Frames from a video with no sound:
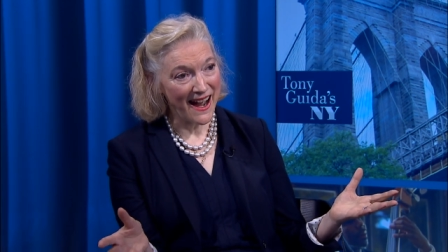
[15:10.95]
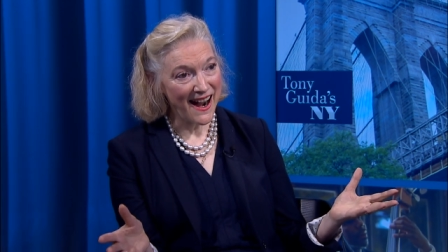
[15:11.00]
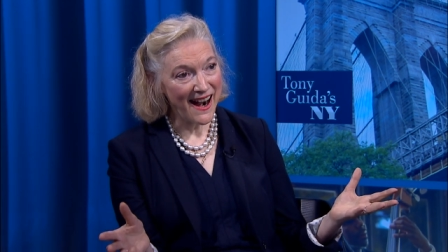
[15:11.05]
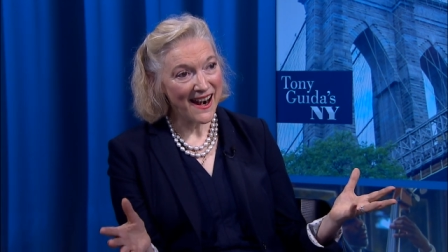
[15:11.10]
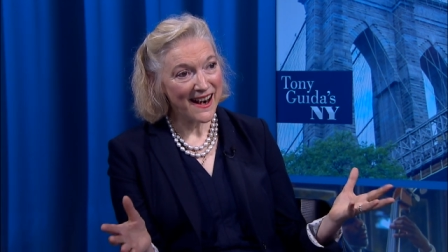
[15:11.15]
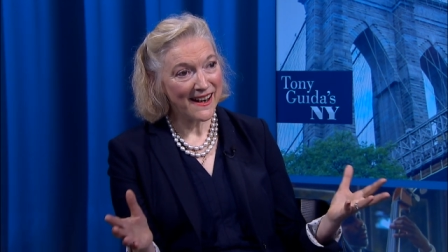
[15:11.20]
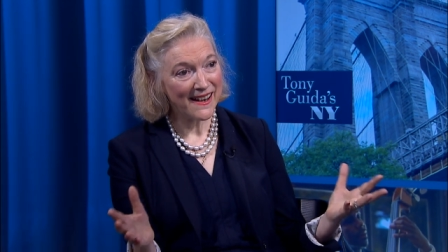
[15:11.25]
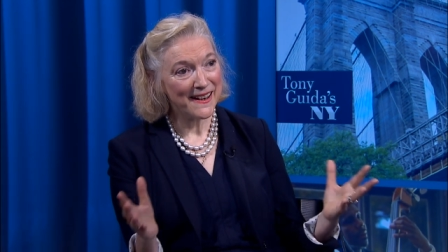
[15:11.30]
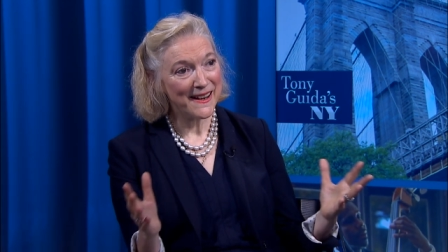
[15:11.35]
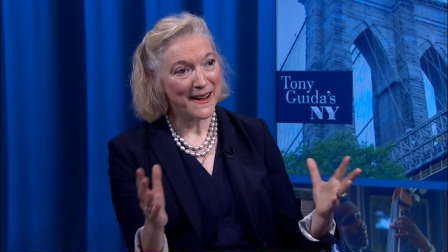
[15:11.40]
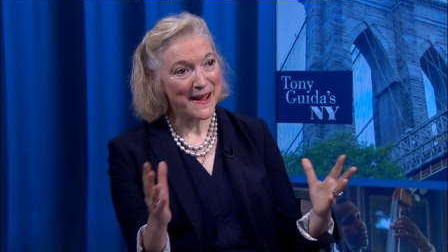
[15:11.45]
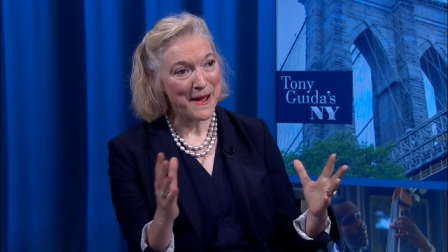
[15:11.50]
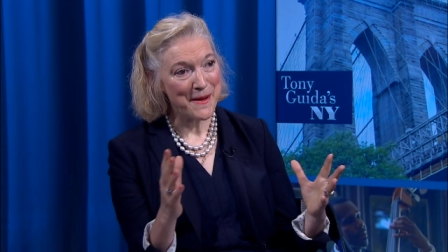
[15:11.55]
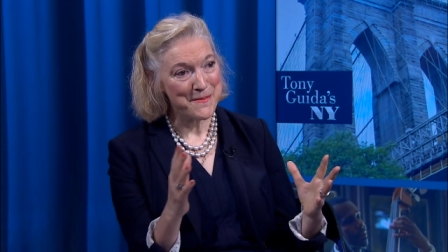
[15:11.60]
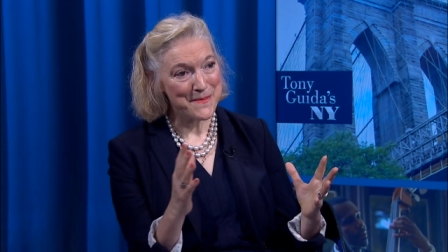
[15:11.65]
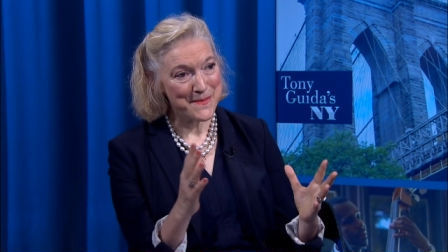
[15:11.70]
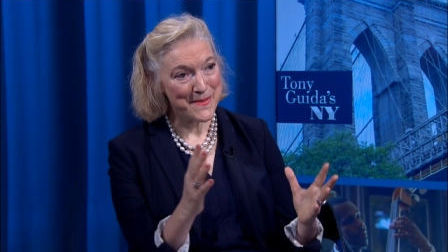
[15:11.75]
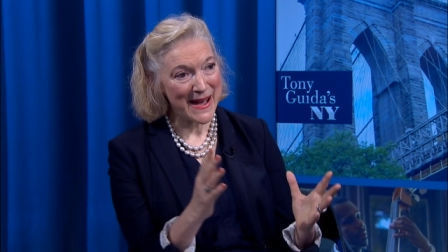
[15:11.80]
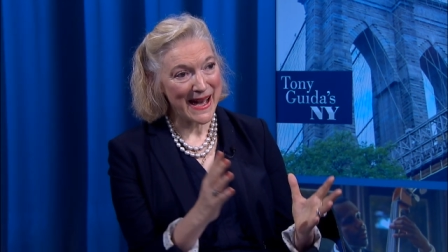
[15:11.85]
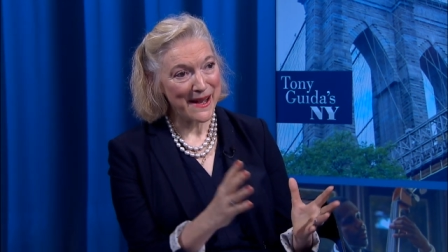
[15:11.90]
are
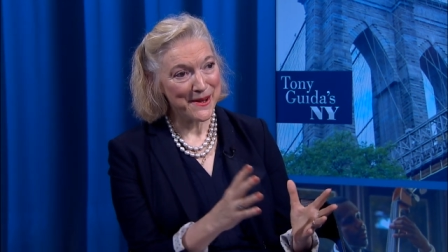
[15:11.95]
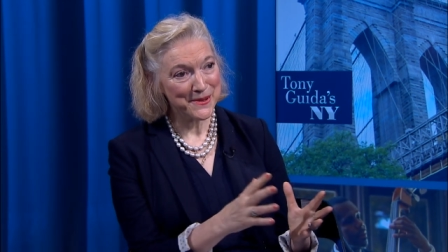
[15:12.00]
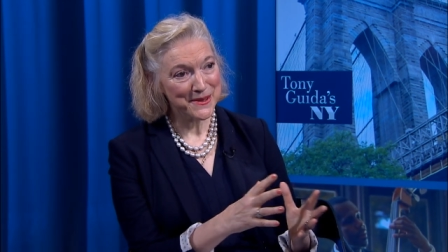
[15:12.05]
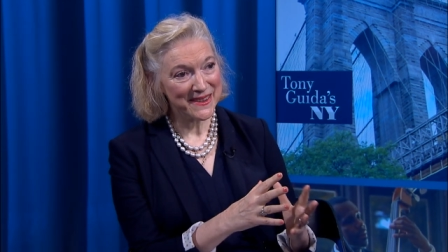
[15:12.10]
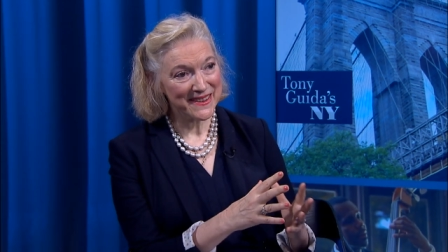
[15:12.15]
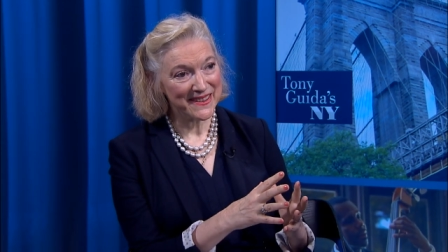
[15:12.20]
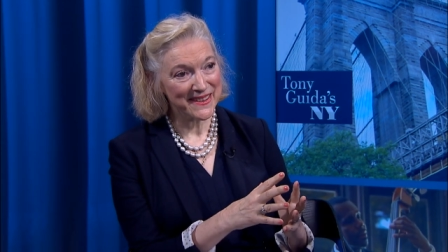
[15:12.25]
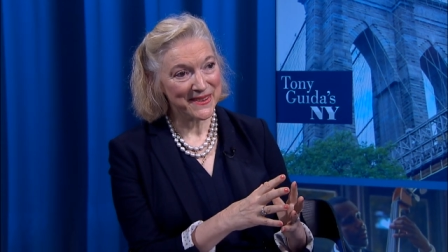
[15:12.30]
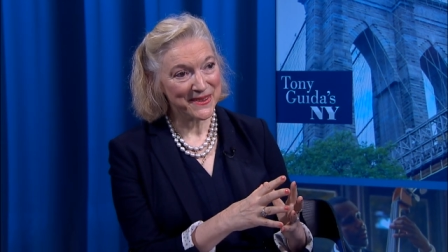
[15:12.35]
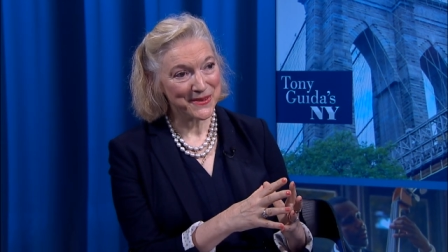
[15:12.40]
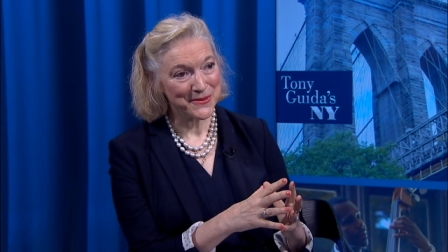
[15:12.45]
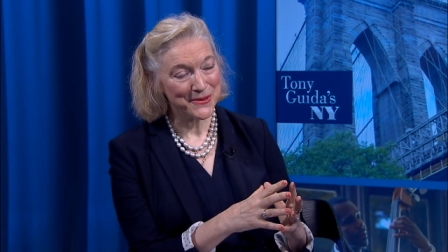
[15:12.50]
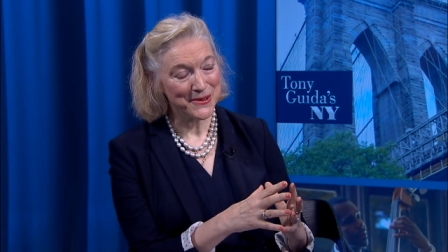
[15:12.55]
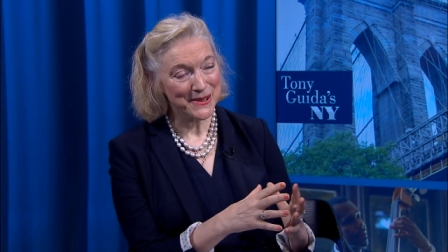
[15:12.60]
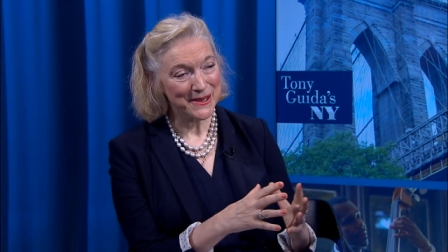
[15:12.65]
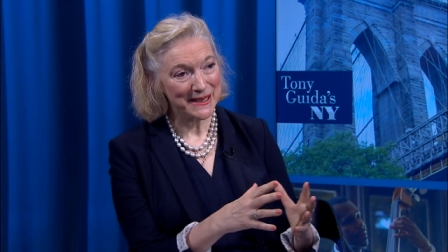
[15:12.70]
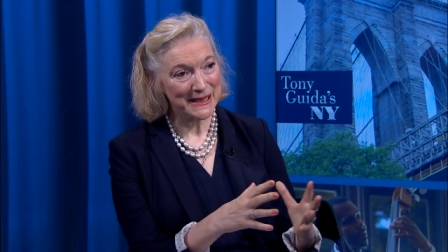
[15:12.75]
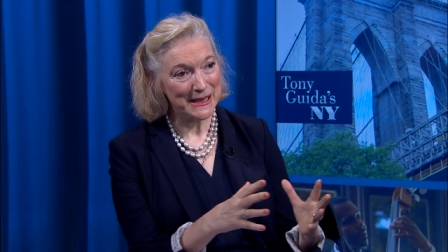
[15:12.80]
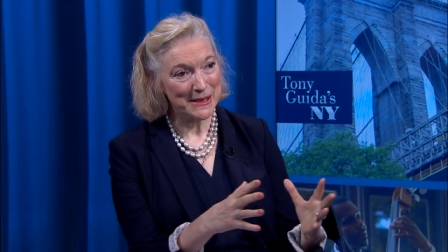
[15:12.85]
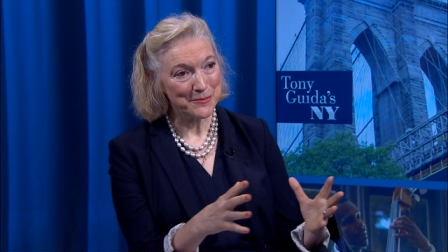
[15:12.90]
about this
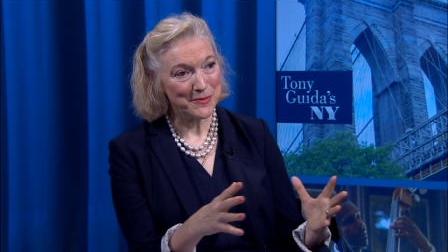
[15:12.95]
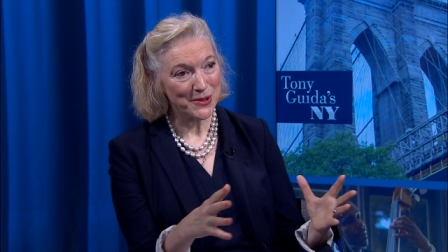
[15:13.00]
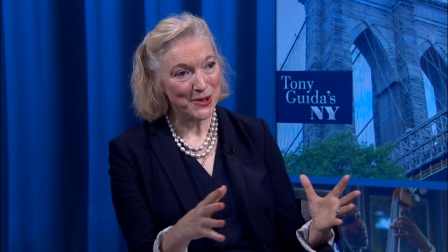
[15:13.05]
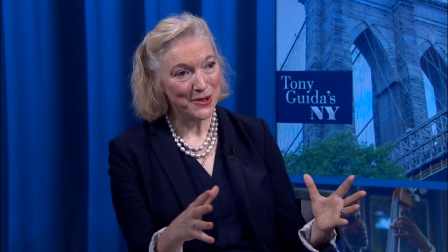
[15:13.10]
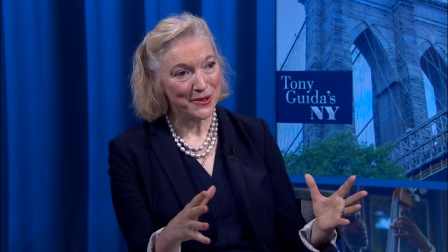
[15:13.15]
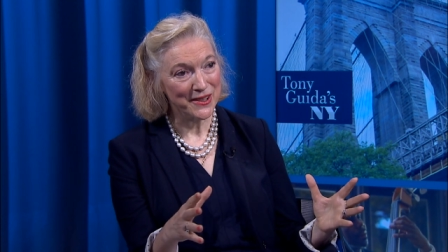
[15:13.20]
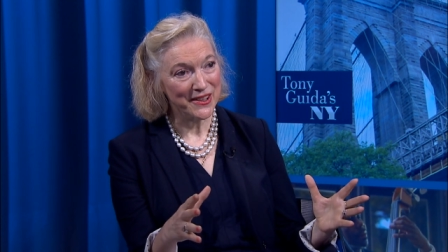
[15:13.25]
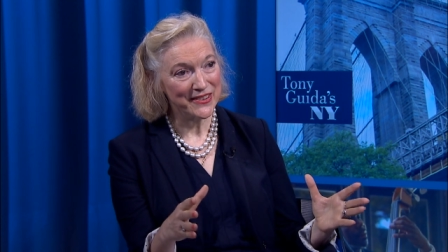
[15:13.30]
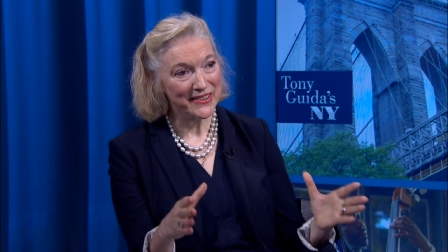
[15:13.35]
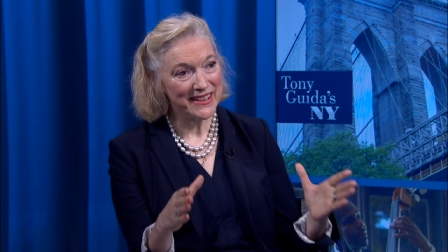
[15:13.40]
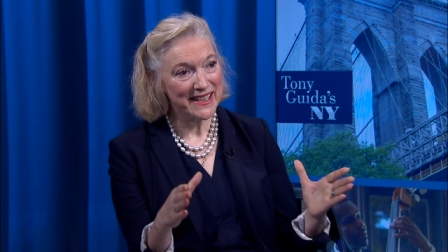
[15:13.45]
work in progress.